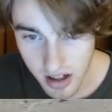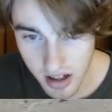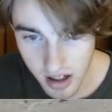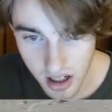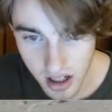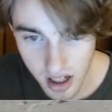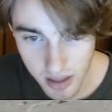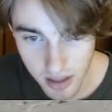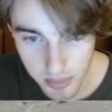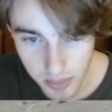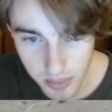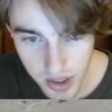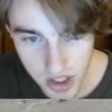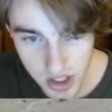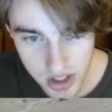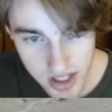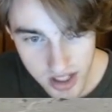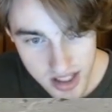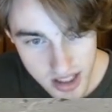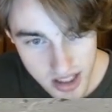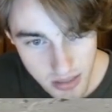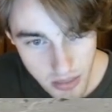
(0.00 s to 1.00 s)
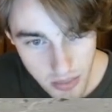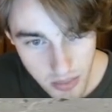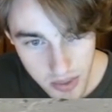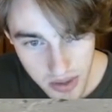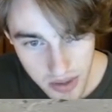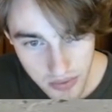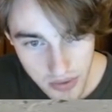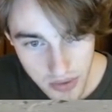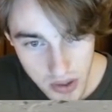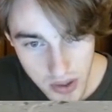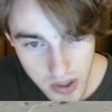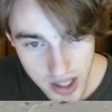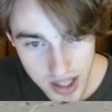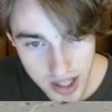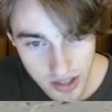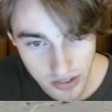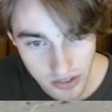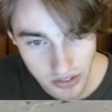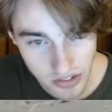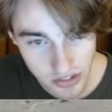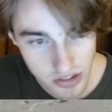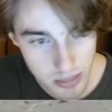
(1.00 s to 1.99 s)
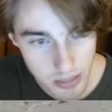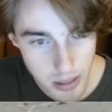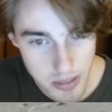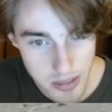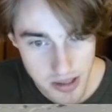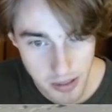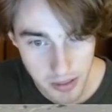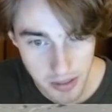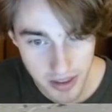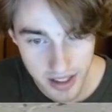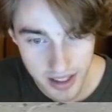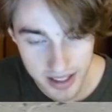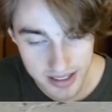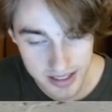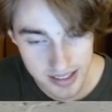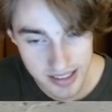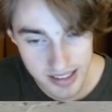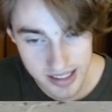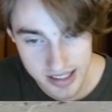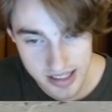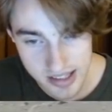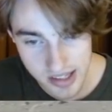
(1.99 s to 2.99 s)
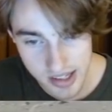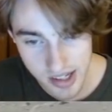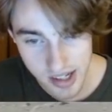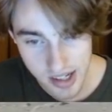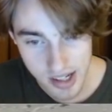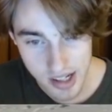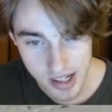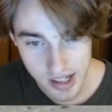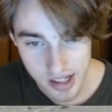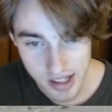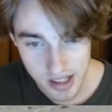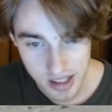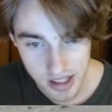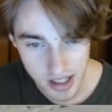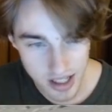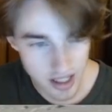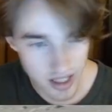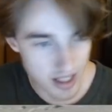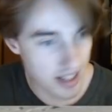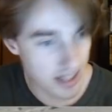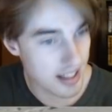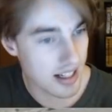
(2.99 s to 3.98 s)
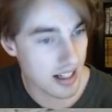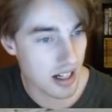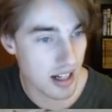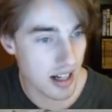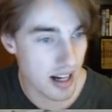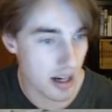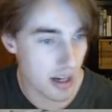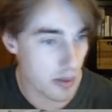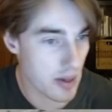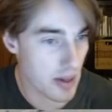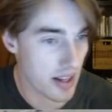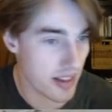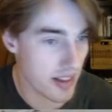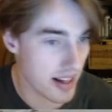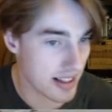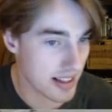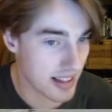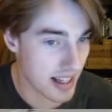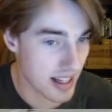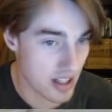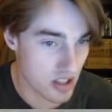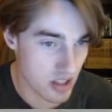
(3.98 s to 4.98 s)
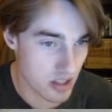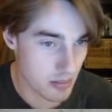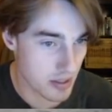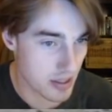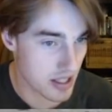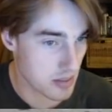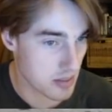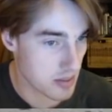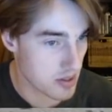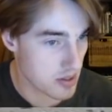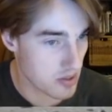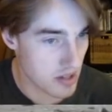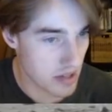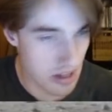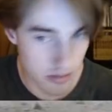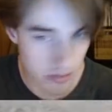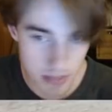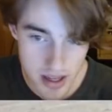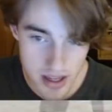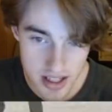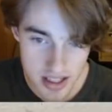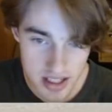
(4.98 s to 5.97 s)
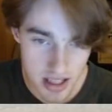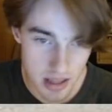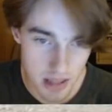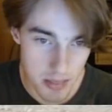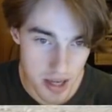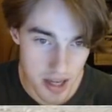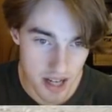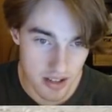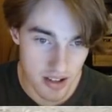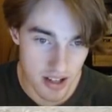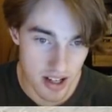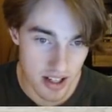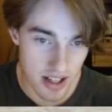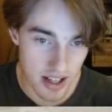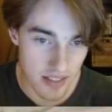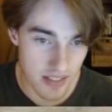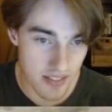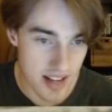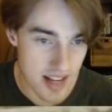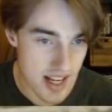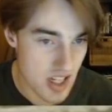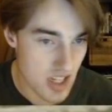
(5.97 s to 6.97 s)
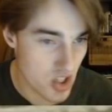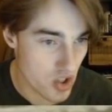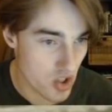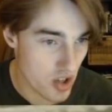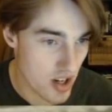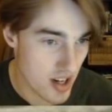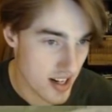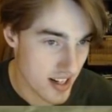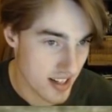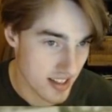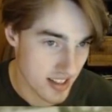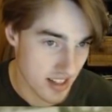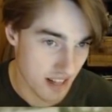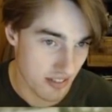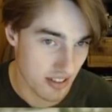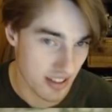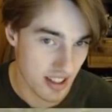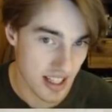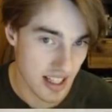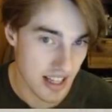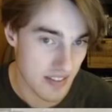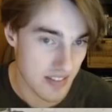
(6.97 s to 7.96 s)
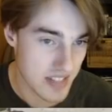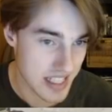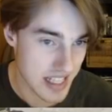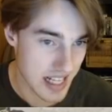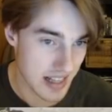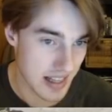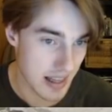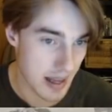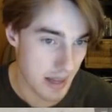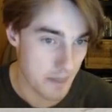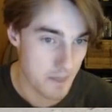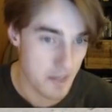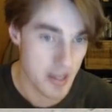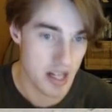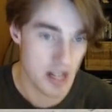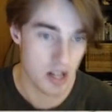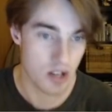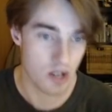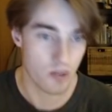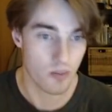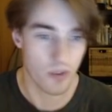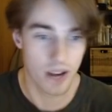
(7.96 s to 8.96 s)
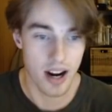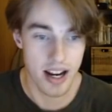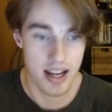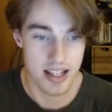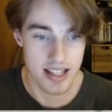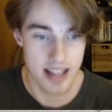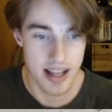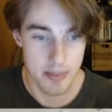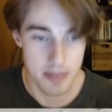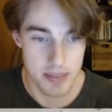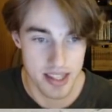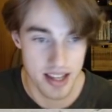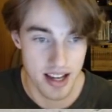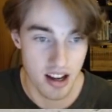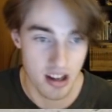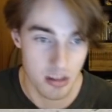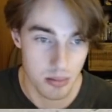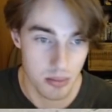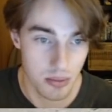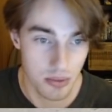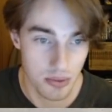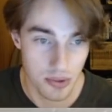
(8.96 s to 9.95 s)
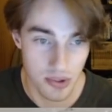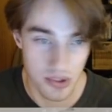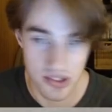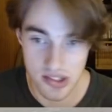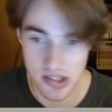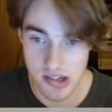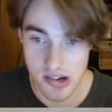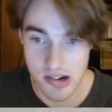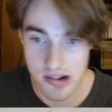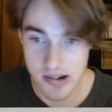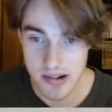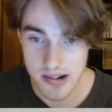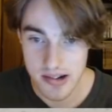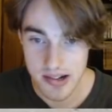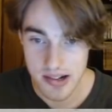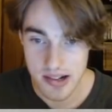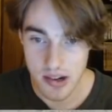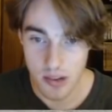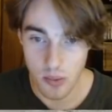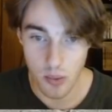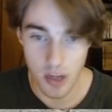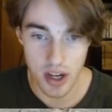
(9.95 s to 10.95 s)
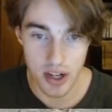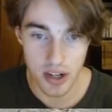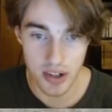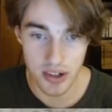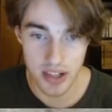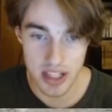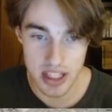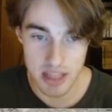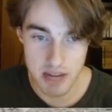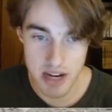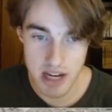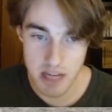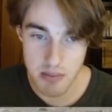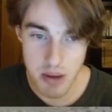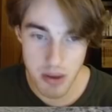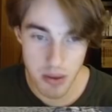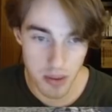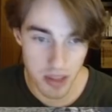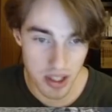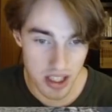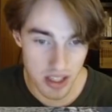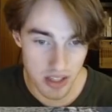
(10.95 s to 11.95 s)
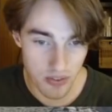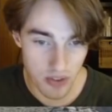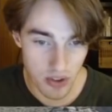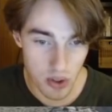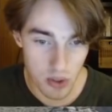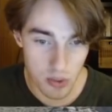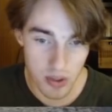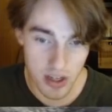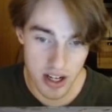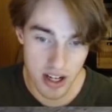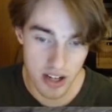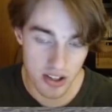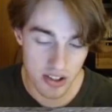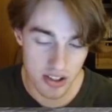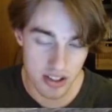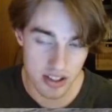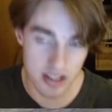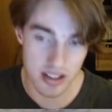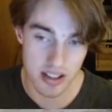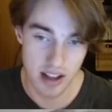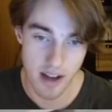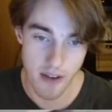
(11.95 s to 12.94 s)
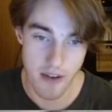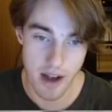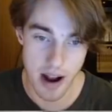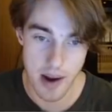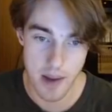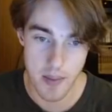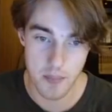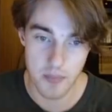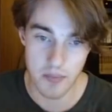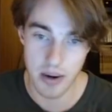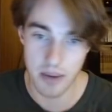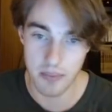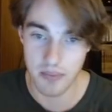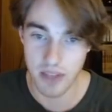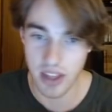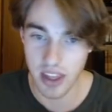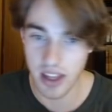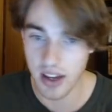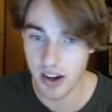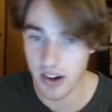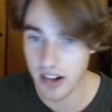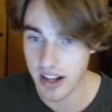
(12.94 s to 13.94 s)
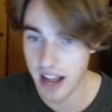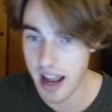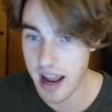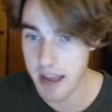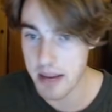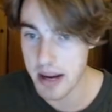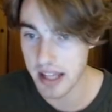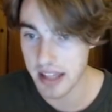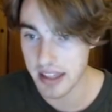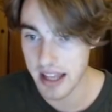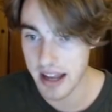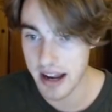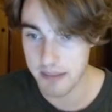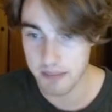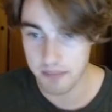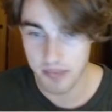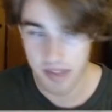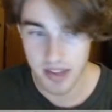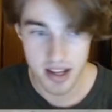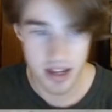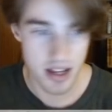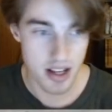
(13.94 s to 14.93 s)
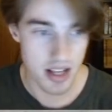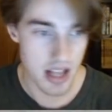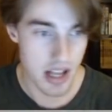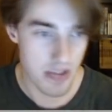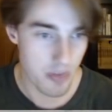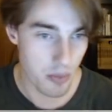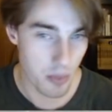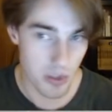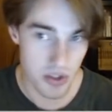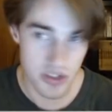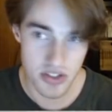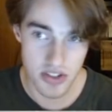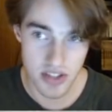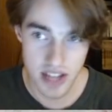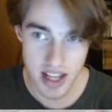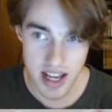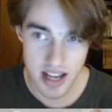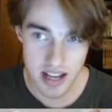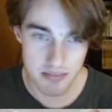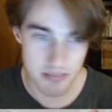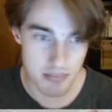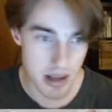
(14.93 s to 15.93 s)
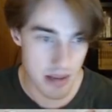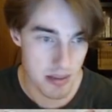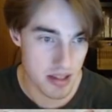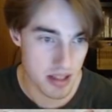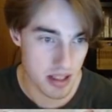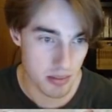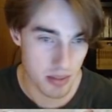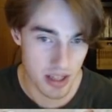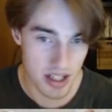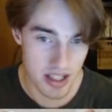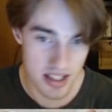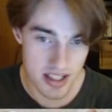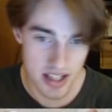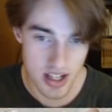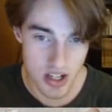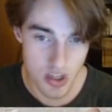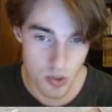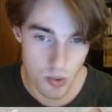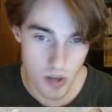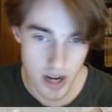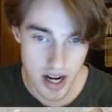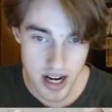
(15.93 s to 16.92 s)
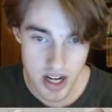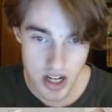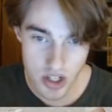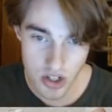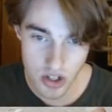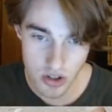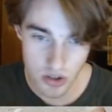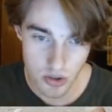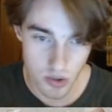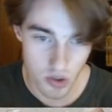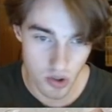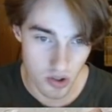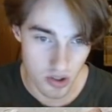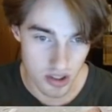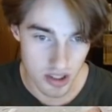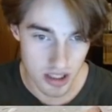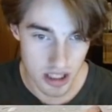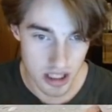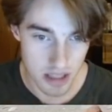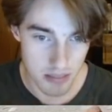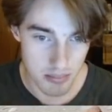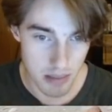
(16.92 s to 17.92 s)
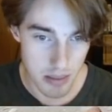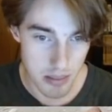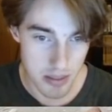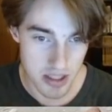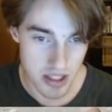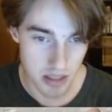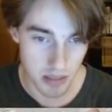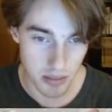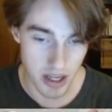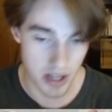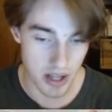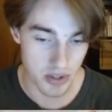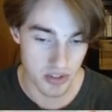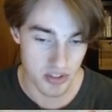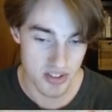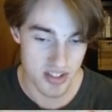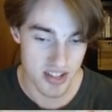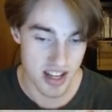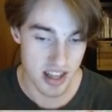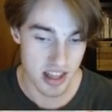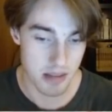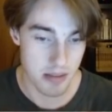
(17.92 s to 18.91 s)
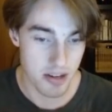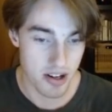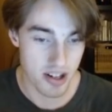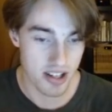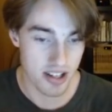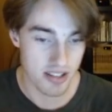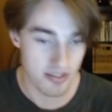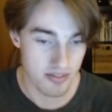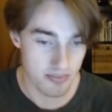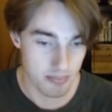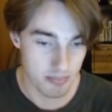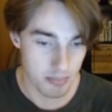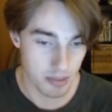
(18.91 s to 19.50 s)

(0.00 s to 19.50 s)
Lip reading: We just need somewhere with a few hills, maybe something like this. I quite like that, just because we do have mountains in the background, and these trees, I feel like I've seen them right deep south before, so why not? It's meant to be a really difficult round. I'm feeling okay about that. If it wasn't there, maybe somewhere in Central Asia, or maybe somewhere else in South America.